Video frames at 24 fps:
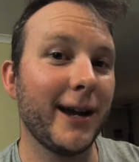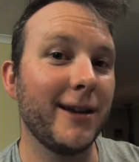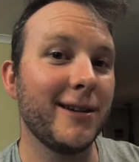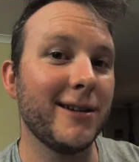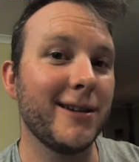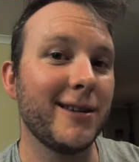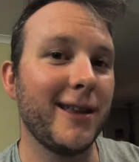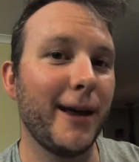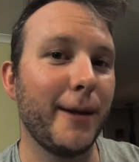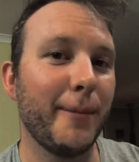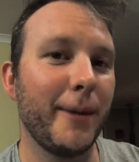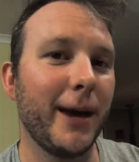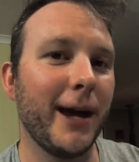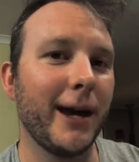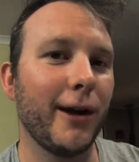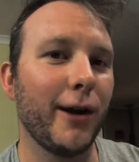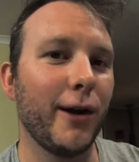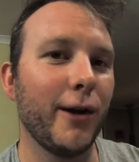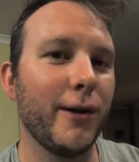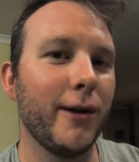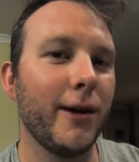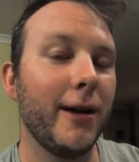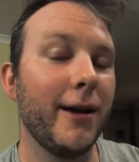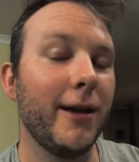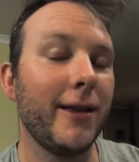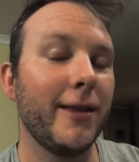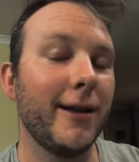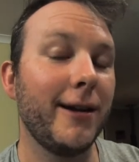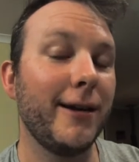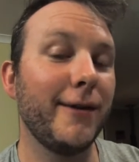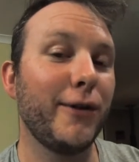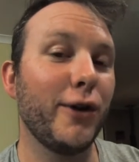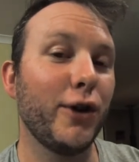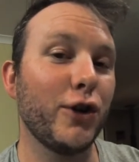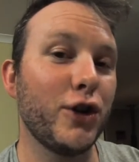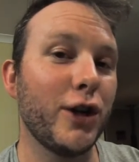into that mango
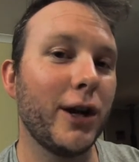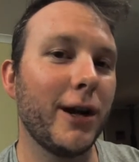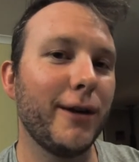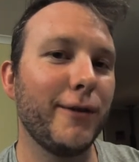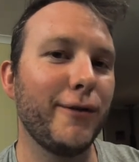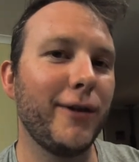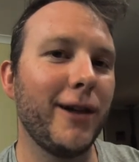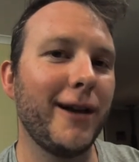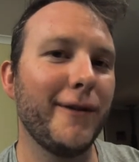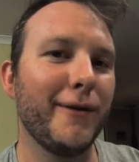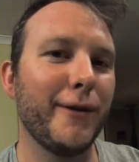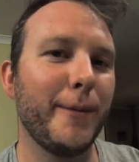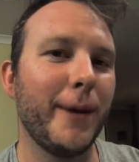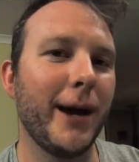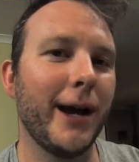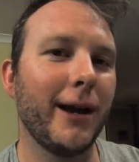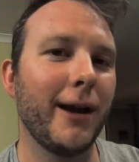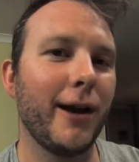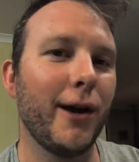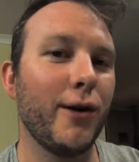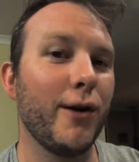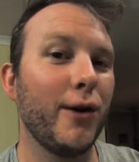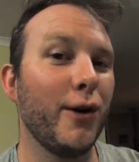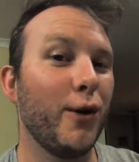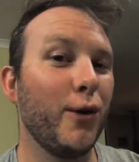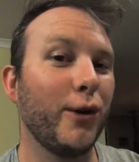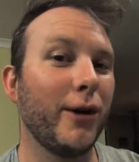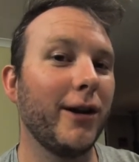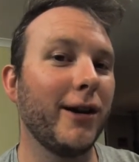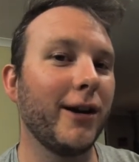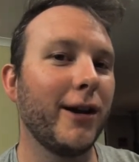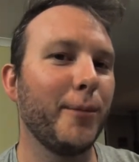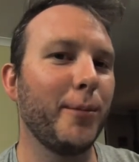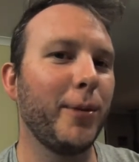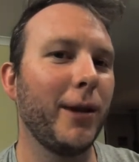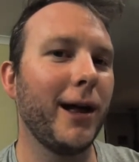and you've got chicken flavoured mango. Who
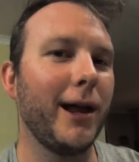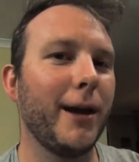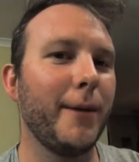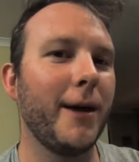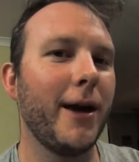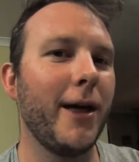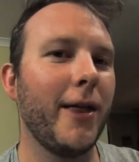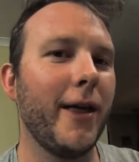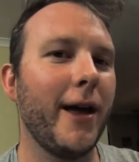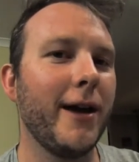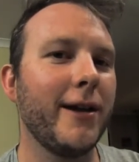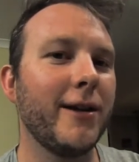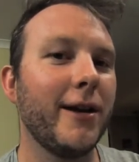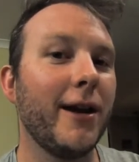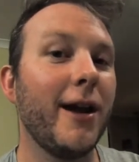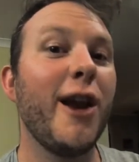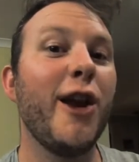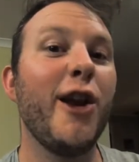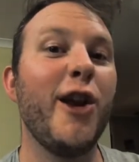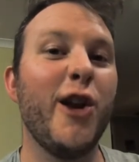can complain about that?